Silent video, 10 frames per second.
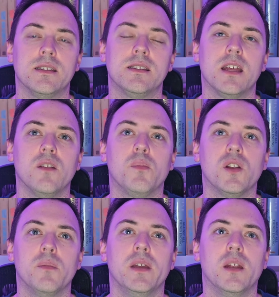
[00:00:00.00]
Instead of
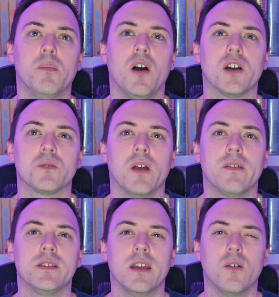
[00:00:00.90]
putting me in a box where I
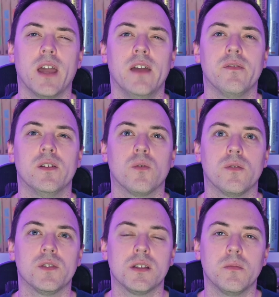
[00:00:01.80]
have to say, okay, in
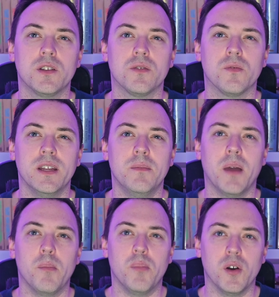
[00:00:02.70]
order for someone to read
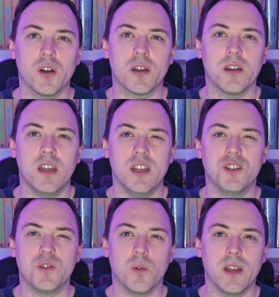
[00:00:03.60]
my book and
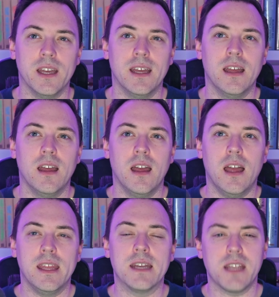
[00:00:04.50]
enjoy it,
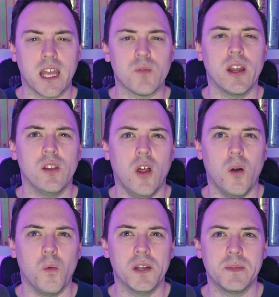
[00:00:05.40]
yes, I can write
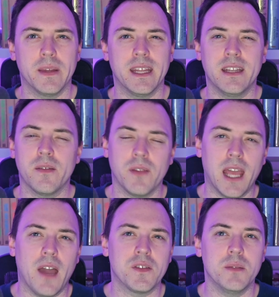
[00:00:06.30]
long ones, but they definitely
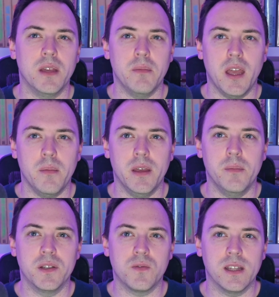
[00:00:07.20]
have to be maybe
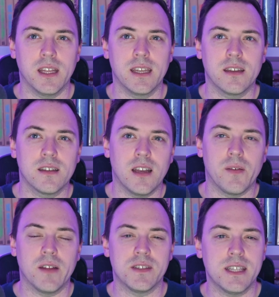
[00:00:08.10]
between like
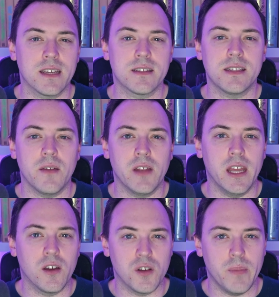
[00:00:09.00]
around 6, 7,
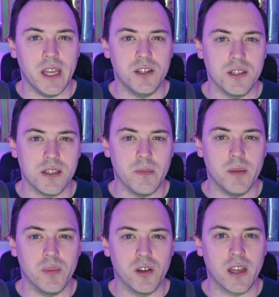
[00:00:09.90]
800 pages in my
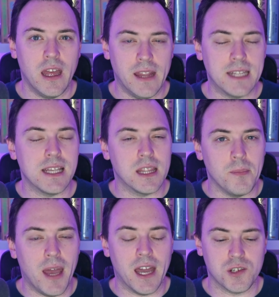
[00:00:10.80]
book. That's at the
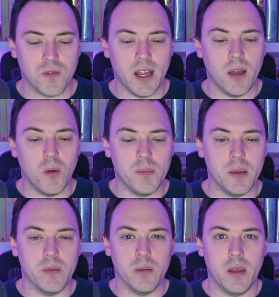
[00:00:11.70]
max, right? I want
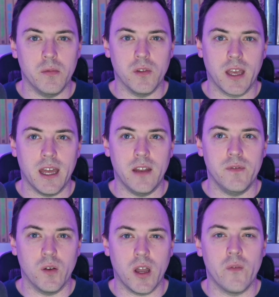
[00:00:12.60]
people to be able to kind of
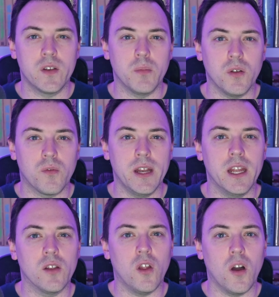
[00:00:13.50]
feel comfortable
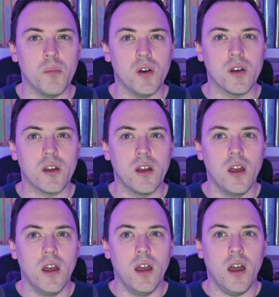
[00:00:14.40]
reading a long book,
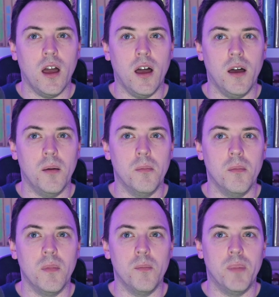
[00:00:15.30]

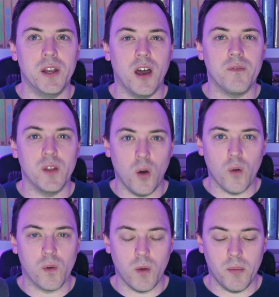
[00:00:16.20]
but not feel
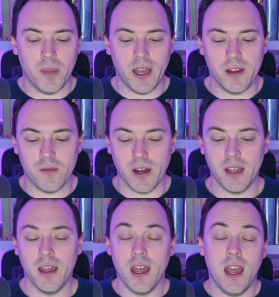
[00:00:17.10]
overwhelmed by it,
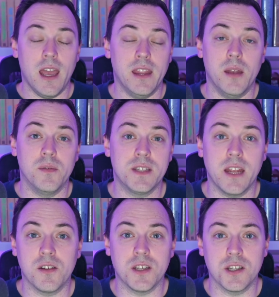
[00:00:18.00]
right? And then
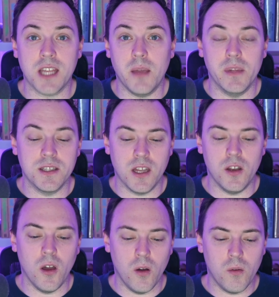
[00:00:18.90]
Sanderson just came in and said,
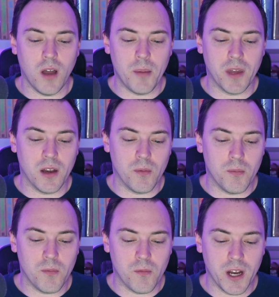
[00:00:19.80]
no, I'm going
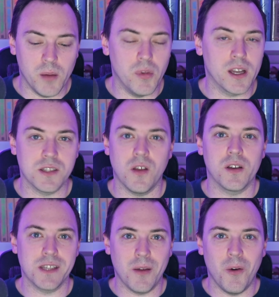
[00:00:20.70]
to write a book as
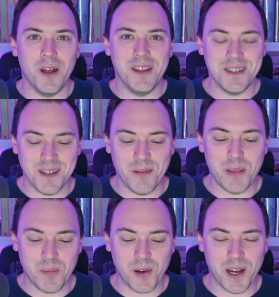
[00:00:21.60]
long as I want it to, and
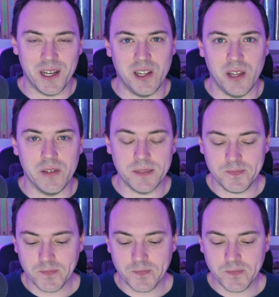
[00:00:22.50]
people are going to love it.